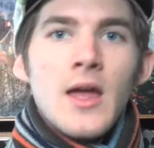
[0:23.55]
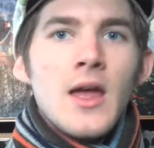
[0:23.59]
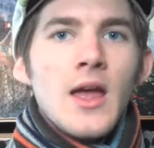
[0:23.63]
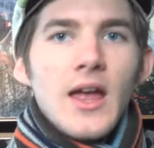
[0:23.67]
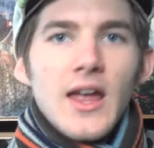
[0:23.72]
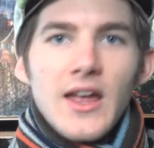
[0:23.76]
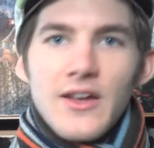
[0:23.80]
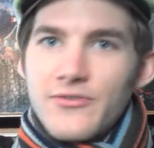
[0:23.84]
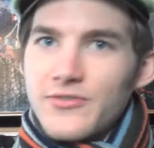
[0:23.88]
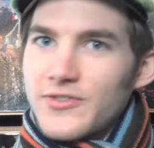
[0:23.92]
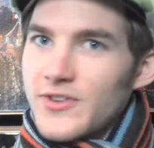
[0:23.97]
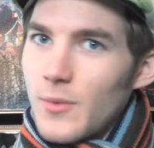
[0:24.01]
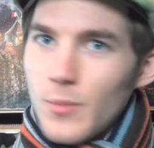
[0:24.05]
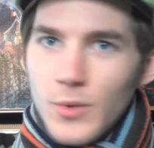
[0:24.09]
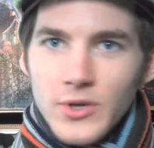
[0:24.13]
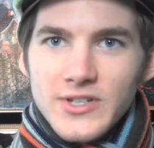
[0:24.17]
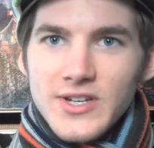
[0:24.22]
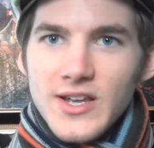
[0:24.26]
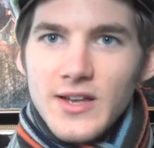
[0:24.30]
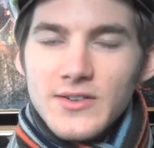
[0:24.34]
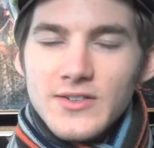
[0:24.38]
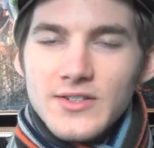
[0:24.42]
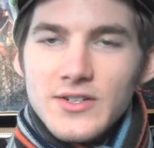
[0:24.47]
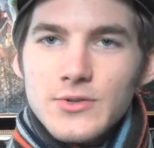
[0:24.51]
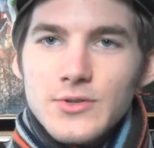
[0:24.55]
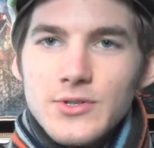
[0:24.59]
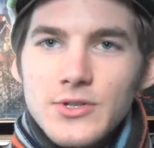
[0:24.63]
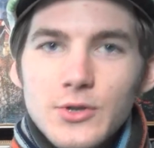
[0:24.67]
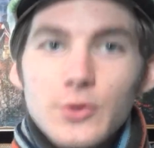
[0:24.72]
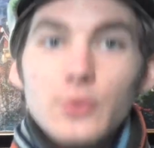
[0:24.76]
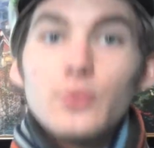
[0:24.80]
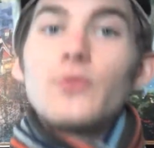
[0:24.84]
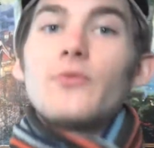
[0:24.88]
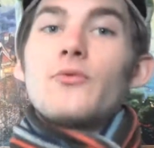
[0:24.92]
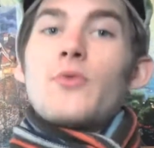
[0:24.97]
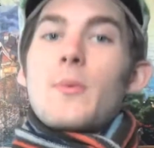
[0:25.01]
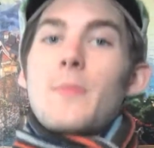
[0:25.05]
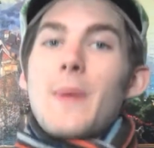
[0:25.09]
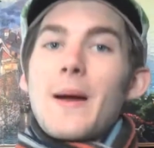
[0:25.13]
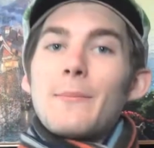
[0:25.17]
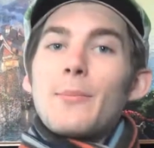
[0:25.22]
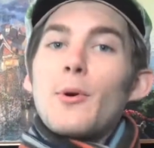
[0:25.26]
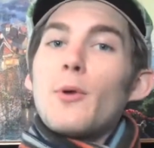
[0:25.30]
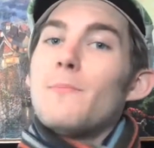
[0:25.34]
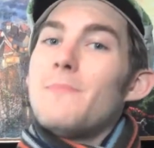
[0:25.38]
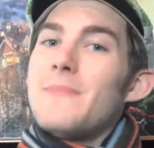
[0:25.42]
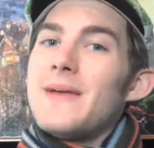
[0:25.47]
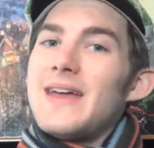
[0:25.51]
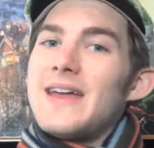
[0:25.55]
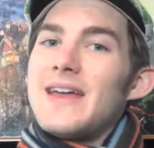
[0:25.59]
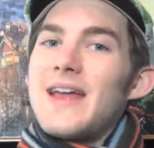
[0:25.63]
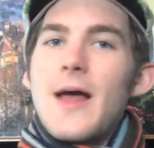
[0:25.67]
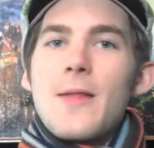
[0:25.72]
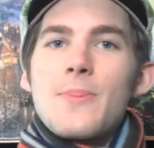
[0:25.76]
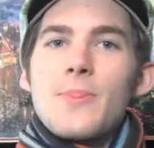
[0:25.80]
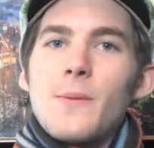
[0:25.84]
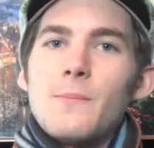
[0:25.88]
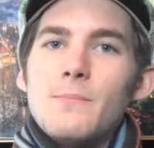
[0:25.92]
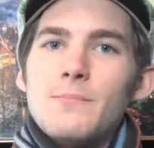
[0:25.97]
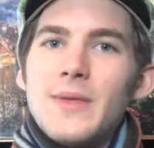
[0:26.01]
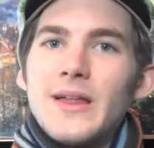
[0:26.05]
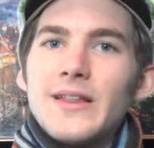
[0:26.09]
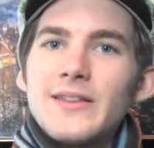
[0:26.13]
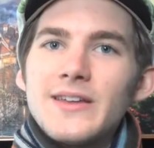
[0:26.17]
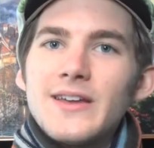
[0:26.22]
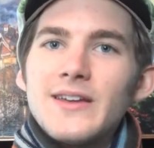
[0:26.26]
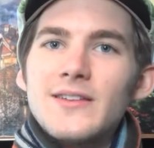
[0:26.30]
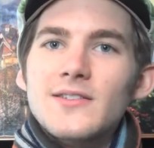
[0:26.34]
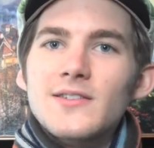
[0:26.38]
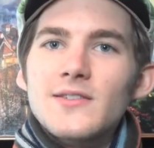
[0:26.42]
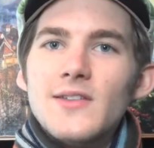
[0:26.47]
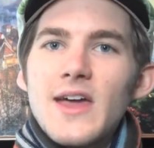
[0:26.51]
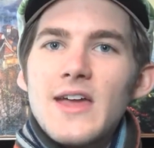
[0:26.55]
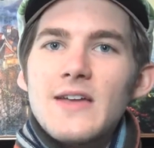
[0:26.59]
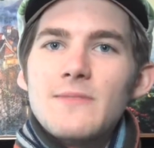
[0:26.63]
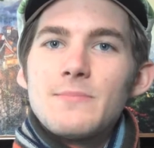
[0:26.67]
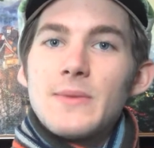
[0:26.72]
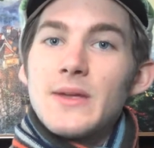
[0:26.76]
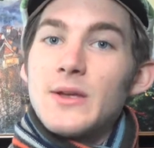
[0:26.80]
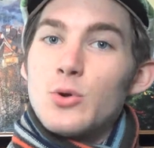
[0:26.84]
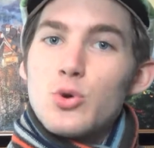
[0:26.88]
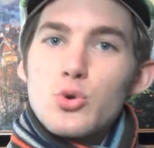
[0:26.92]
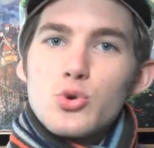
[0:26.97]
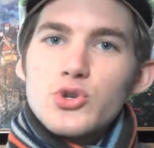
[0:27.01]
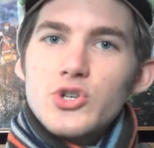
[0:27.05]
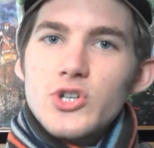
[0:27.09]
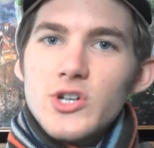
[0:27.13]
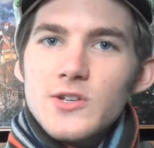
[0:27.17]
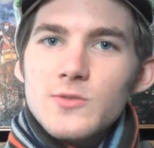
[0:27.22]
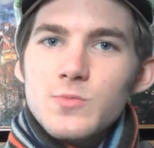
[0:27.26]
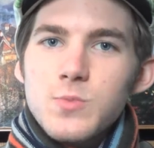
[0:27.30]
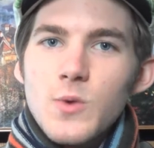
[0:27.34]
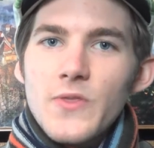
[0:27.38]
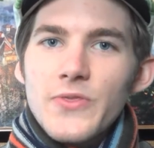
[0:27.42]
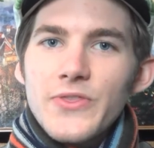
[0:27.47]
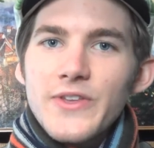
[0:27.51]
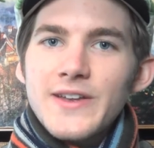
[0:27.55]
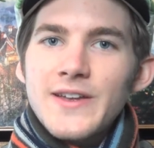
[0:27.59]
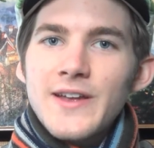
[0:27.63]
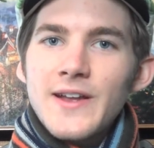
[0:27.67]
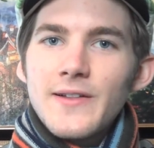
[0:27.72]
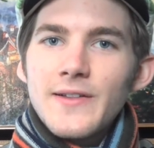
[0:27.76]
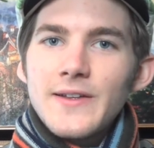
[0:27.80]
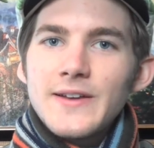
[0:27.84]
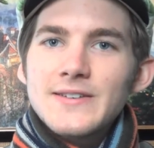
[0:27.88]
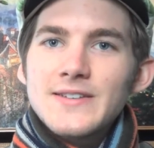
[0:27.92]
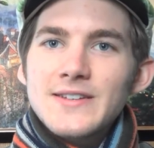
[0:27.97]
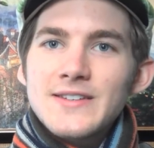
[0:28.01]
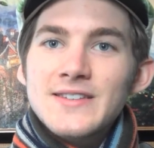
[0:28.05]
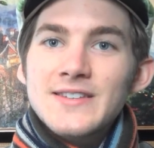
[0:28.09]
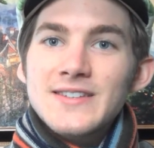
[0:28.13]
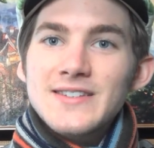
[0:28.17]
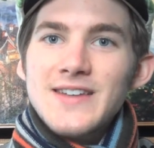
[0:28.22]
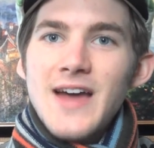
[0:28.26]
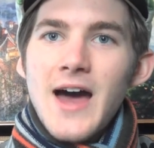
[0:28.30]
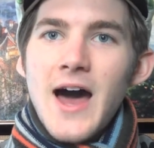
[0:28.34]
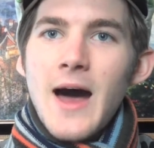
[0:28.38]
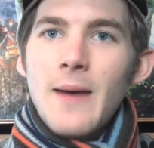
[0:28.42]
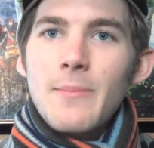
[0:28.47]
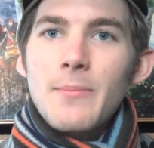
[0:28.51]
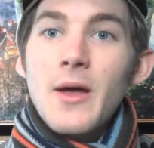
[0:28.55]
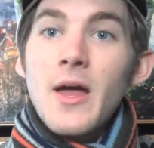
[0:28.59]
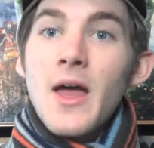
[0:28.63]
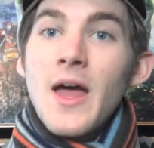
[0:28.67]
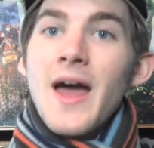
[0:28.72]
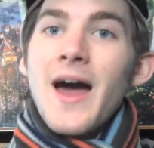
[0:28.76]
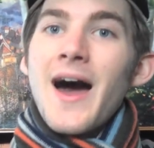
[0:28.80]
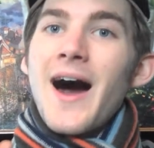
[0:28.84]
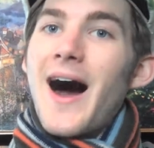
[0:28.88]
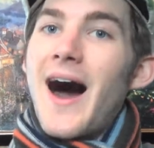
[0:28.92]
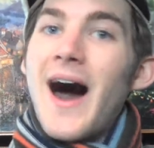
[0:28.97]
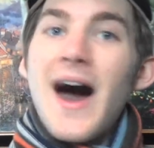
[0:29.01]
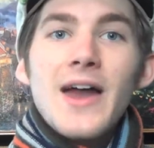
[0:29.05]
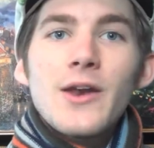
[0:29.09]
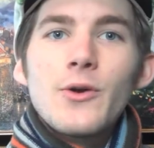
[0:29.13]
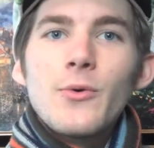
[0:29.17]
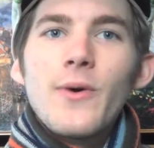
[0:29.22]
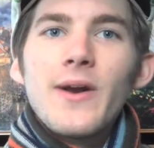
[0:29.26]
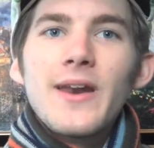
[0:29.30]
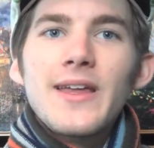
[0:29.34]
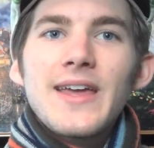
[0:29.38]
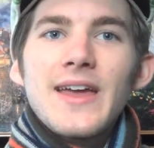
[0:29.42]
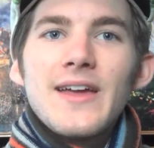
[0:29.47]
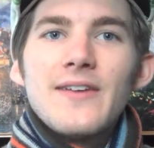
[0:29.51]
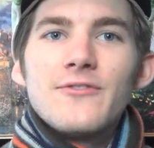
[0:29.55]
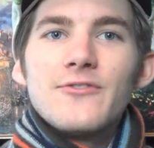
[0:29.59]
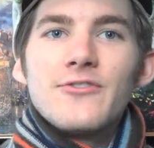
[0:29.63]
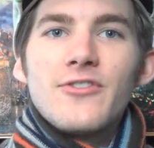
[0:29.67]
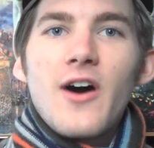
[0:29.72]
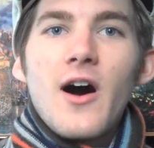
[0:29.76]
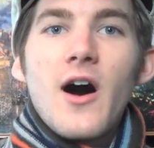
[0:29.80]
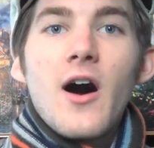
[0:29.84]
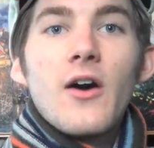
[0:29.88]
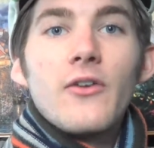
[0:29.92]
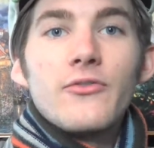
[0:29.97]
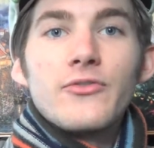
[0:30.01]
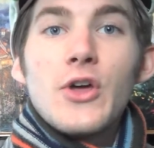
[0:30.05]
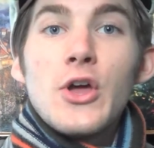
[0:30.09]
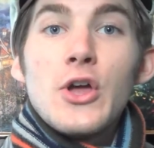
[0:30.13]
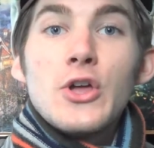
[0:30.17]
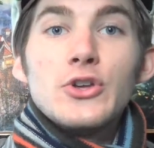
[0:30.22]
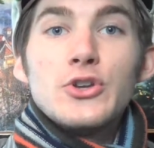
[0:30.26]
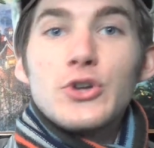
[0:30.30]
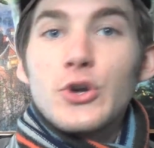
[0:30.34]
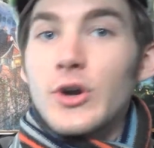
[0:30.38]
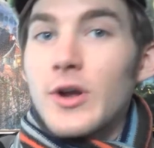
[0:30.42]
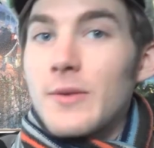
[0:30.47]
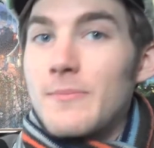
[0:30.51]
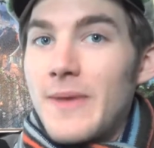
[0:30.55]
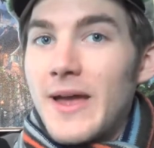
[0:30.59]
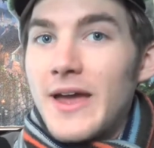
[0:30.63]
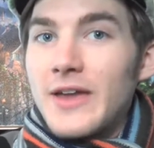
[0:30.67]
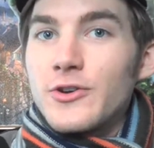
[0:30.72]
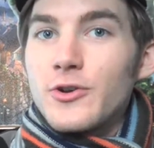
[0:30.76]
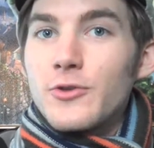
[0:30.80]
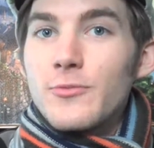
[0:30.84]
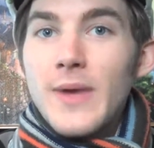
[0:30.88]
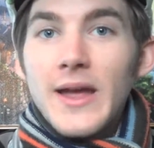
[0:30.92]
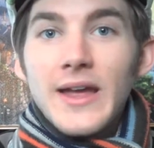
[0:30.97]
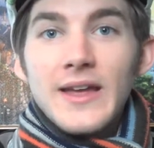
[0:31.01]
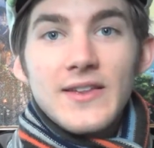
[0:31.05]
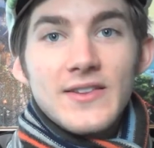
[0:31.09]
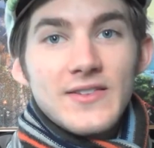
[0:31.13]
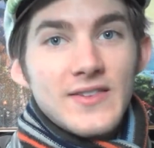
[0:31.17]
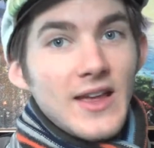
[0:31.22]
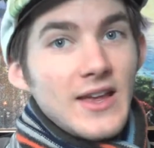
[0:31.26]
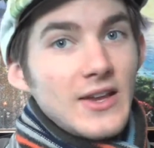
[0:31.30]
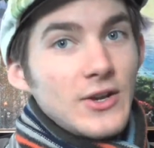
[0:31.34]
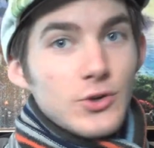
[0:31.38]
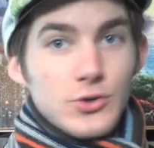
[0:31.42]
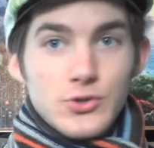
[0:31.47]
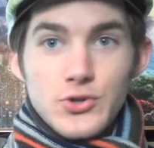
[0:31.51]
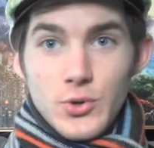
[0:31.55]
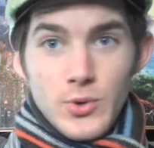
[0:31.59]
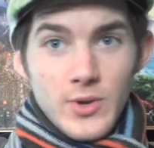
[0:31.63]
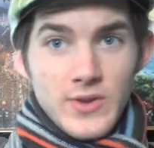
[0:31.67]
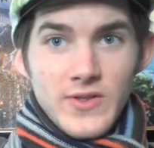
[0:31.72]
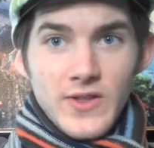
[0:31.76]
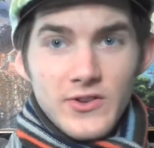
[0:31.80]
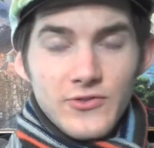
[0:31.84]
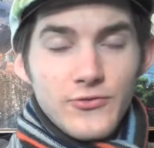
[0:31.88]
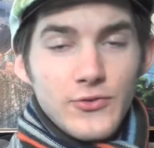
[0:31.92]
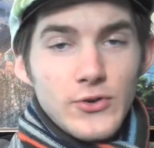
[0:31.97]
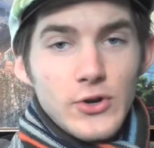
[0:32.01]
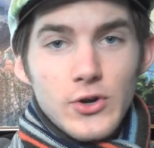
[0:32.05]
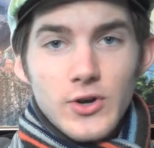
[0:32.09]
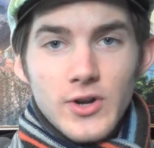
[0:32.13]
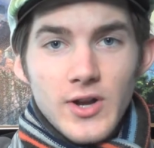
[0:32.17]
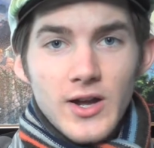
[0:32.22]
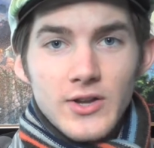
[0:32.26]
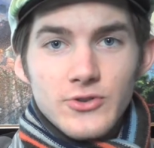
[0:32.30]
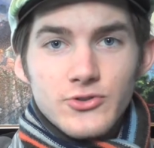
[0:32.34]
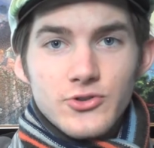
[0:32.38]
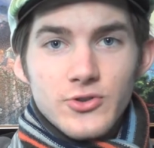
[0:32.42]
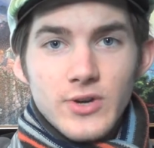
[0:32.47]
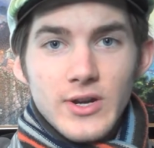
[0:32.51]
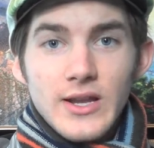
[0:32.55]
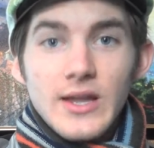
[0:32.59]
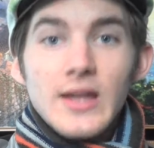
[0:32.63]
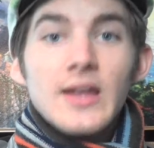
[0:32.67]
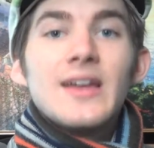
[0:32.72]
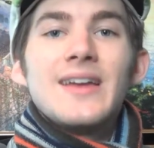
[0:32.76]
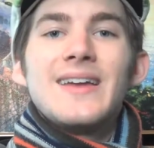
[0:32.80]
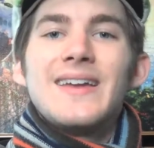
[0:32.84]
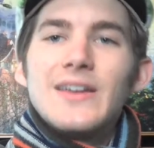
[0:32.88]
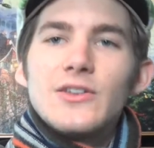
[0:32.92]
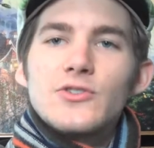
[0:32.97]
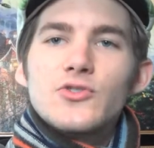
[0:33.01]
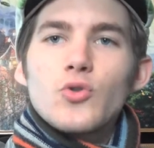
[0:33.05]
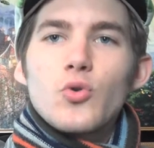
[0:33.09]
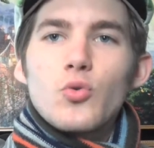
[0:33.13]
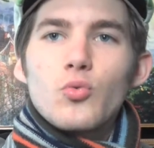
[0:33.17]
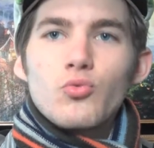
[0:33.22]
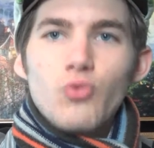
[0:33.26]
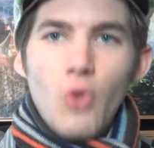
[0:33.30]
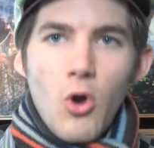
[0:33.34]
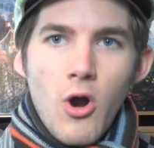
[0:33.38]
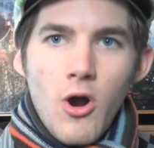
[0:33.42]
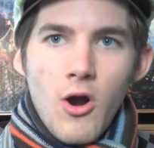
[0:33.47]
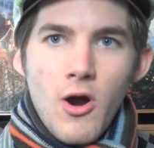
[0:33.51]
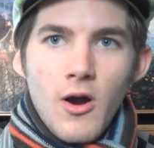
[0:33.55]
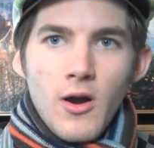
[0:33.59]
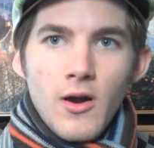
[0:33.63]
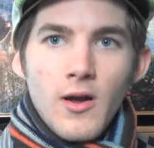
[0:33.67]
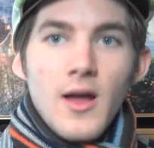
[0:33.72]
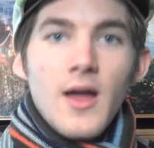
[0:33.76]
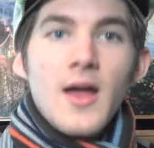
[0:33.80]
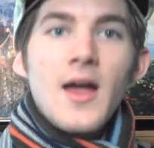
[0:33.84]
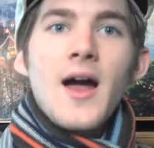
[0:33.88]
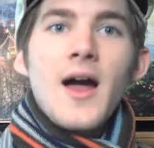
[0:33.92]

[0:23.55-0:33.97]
If someone tells you to, remember me and the millions like me who just want the killing to stop. I don't want to get involved. Your commander may say you're doing this for your country. He's wrong.